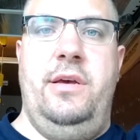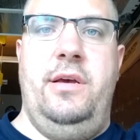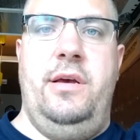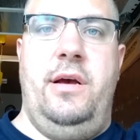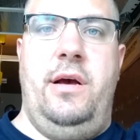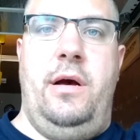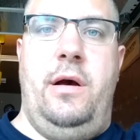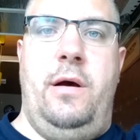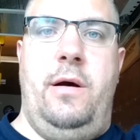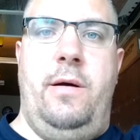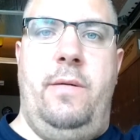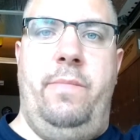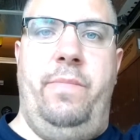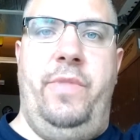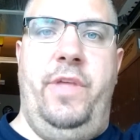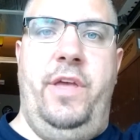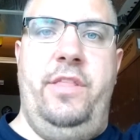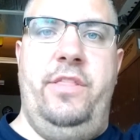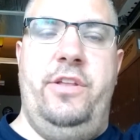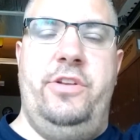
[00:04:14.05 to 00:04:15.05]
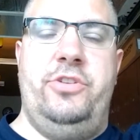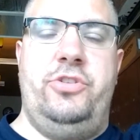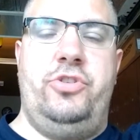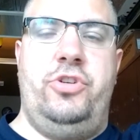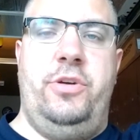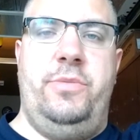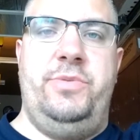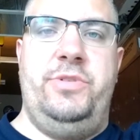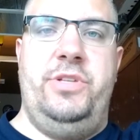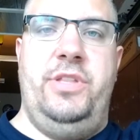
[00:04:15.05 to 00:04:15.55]
in the
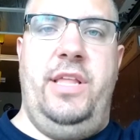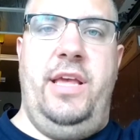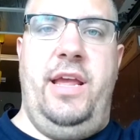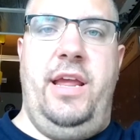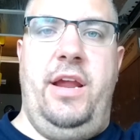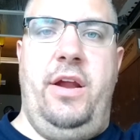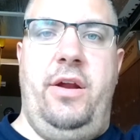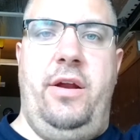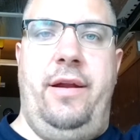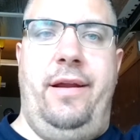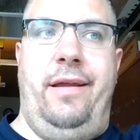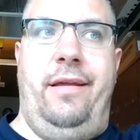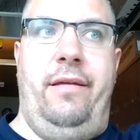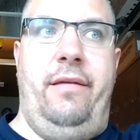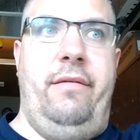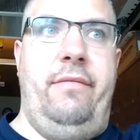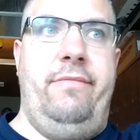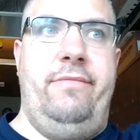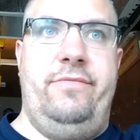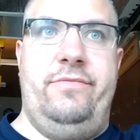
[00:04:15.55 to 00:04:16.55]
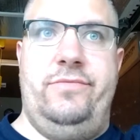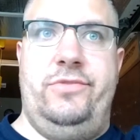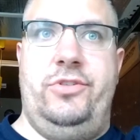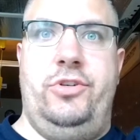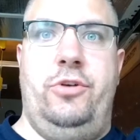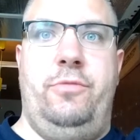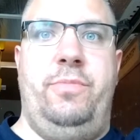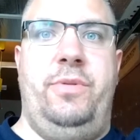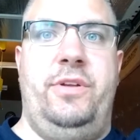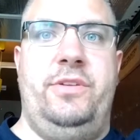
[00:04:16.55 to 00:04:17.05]
description. They carry
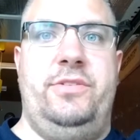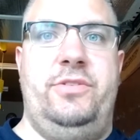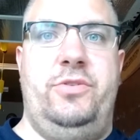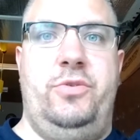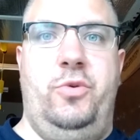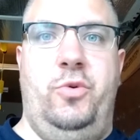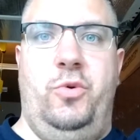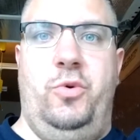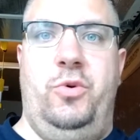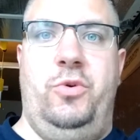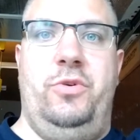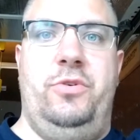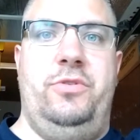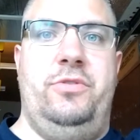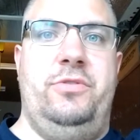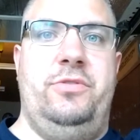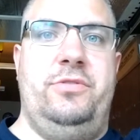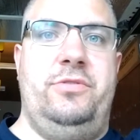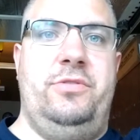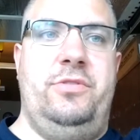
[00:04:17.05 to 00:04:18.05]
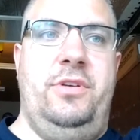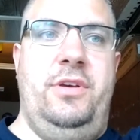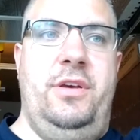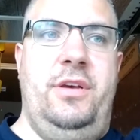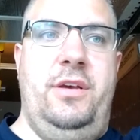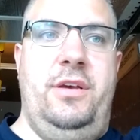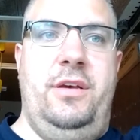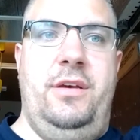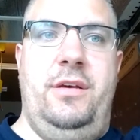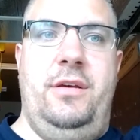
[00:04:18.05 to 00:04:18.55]
surplus tools,
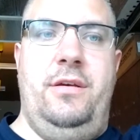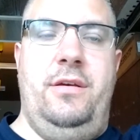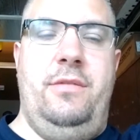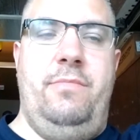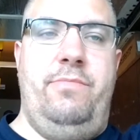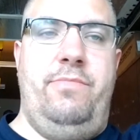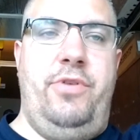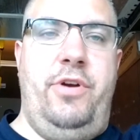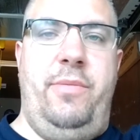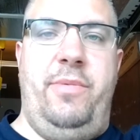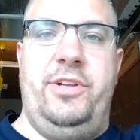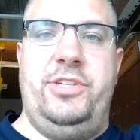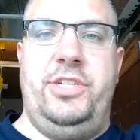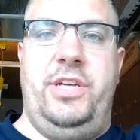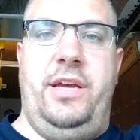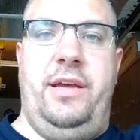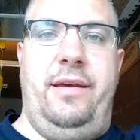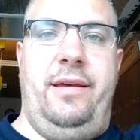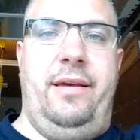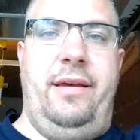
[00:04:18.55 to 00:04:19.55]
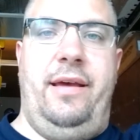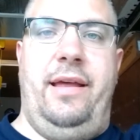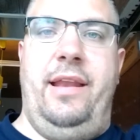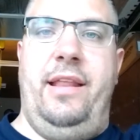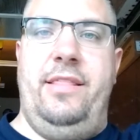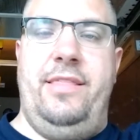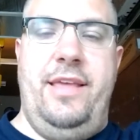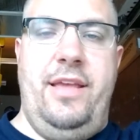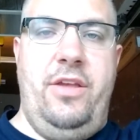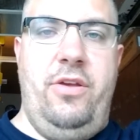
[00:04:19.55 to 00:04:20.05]
pretty much
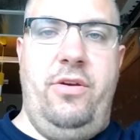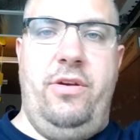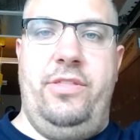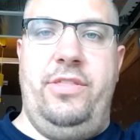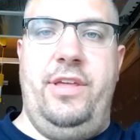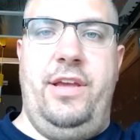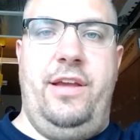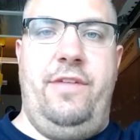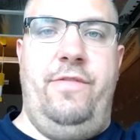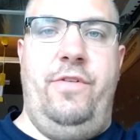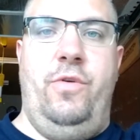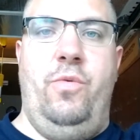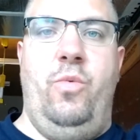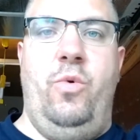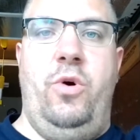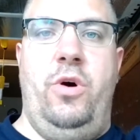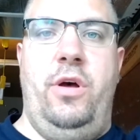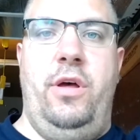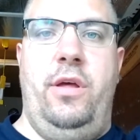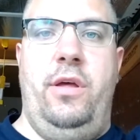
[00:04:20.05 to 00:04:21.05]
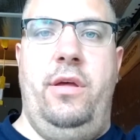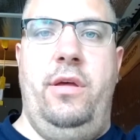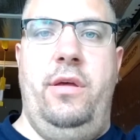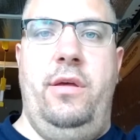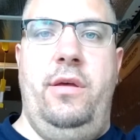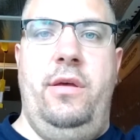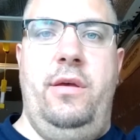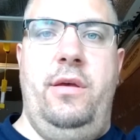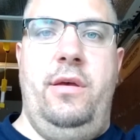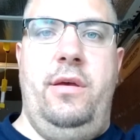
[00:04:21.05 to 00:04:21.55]
anything you could think of you'd want.
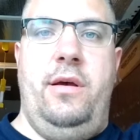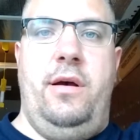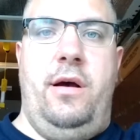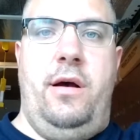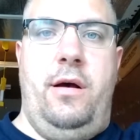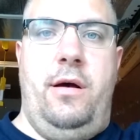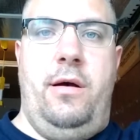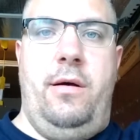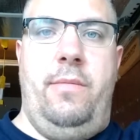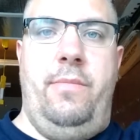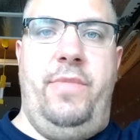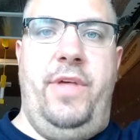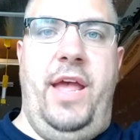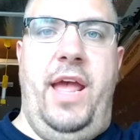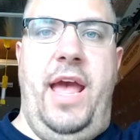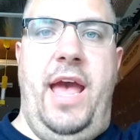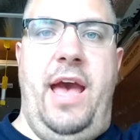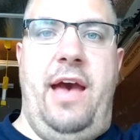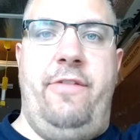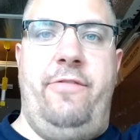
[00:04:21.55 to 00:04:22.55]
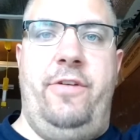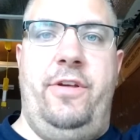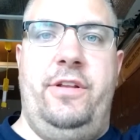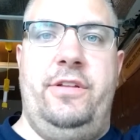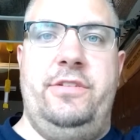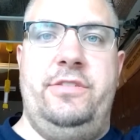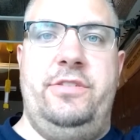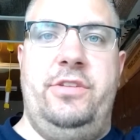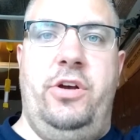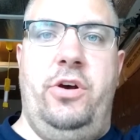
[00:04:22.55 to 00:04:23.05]
They have
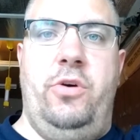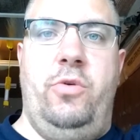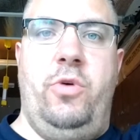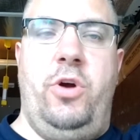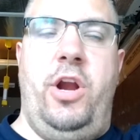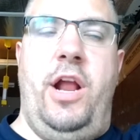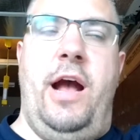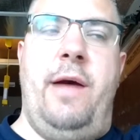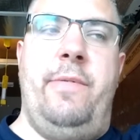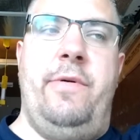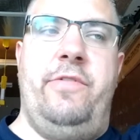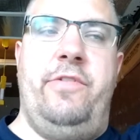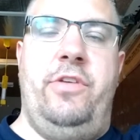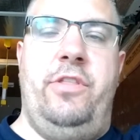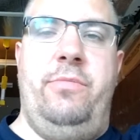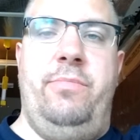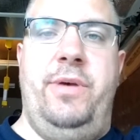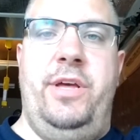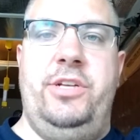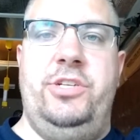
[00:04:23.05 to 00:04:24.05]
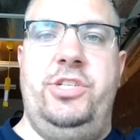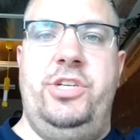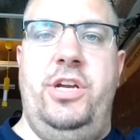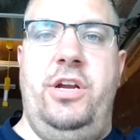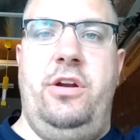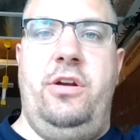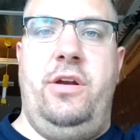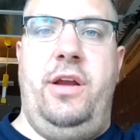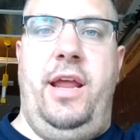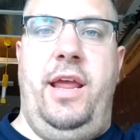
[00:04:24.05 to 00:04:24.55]
it. So we're gonna hop over to the bench
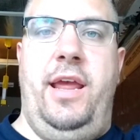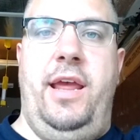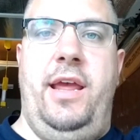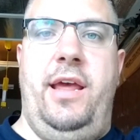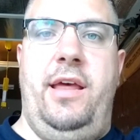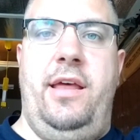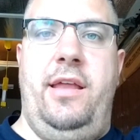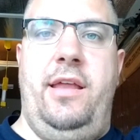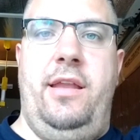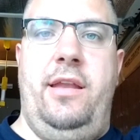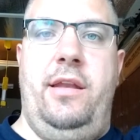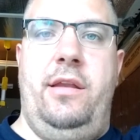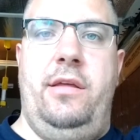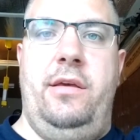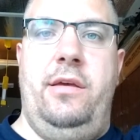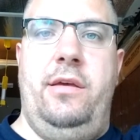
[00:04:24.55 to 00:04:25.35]
here and